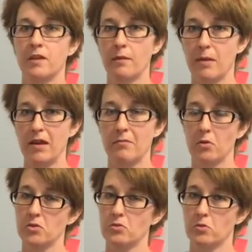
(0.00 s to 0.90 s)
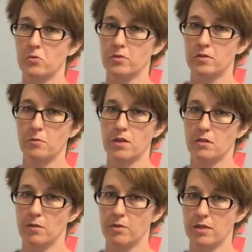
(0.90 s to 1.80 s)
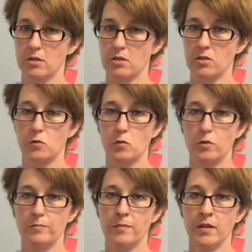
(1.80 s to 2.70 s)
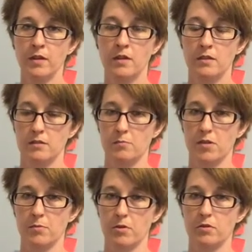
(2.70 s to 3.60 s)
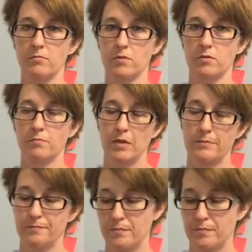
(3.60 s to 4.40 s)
Uh, my original goal was to wait till Emily starts school in September, but